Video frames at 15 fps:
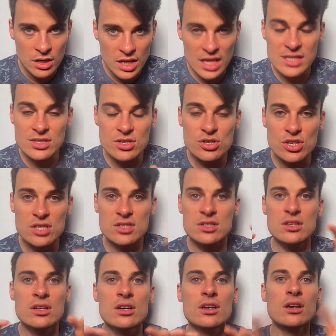is to just
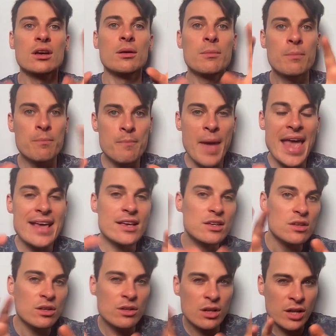
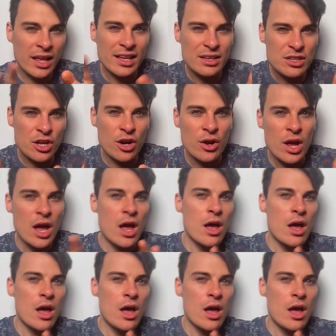make, like, you know,